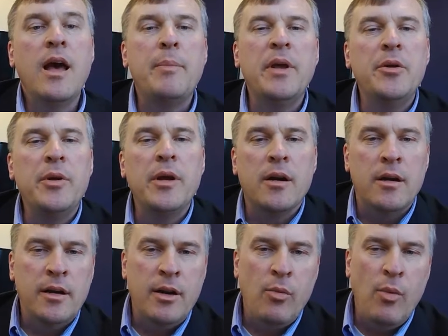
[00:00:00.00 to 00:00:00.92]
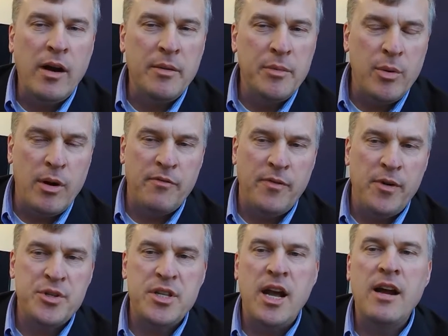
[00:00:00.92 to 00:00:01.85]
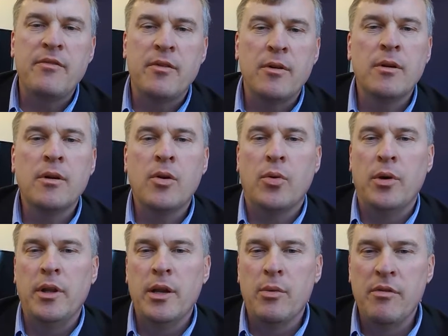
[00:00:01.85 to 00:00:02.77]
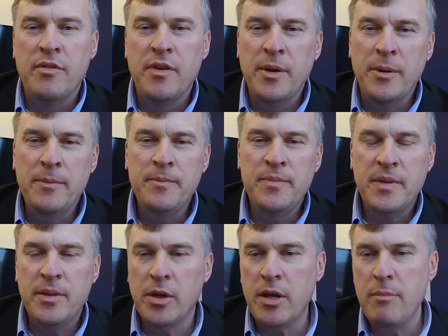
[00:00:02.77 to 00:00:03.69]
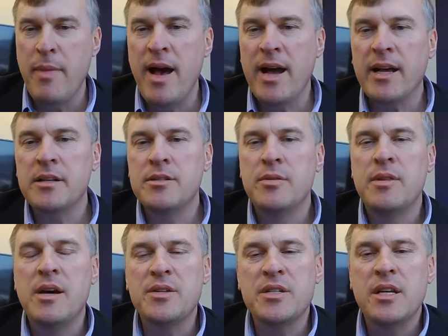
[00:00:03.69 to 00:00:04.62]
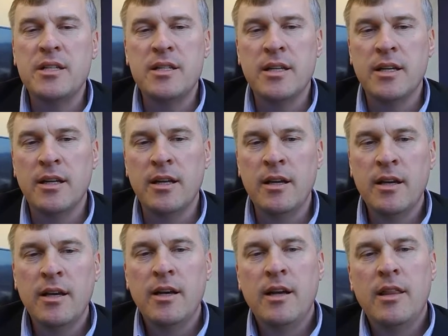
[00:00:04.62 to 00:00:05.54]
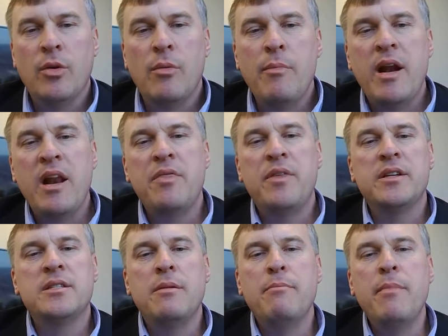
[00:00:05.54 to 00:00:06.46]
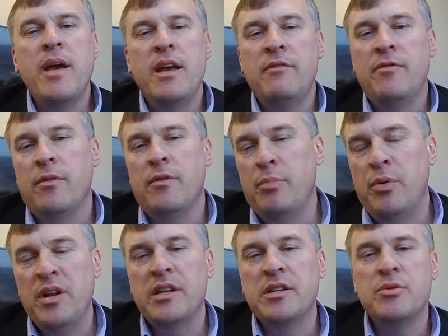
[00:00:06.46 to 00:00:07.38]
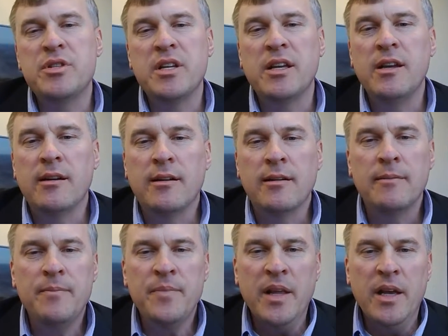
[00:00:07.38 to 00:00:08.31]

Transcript: Happy New Year and welcome to our first ever quarterly review. Looking back on 2018, there were many things that made for a pretty interesting year.